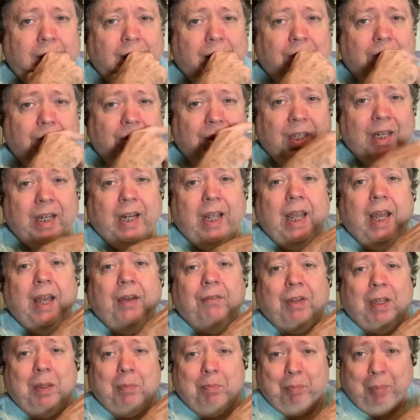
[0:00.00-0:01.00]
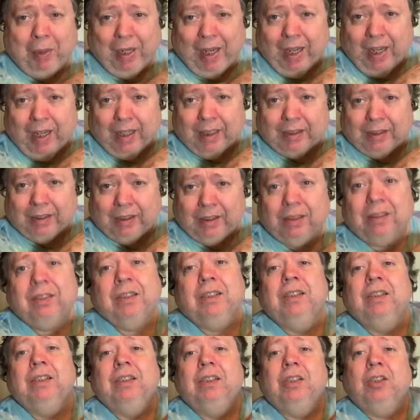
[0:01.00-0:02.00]
then I have a box
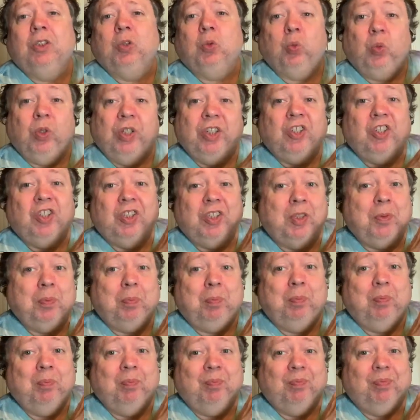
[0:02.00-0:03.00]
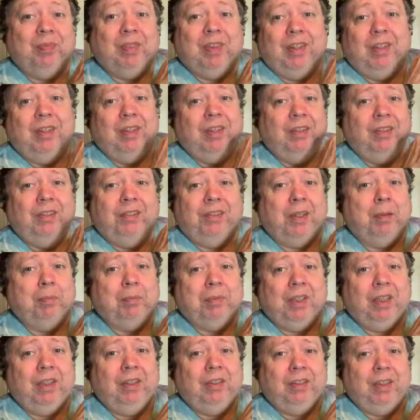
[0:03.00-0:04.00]
which is
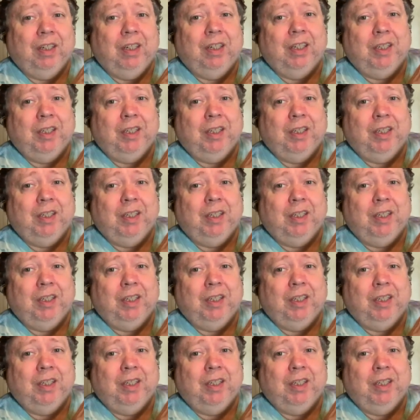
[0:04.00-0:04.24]
something that has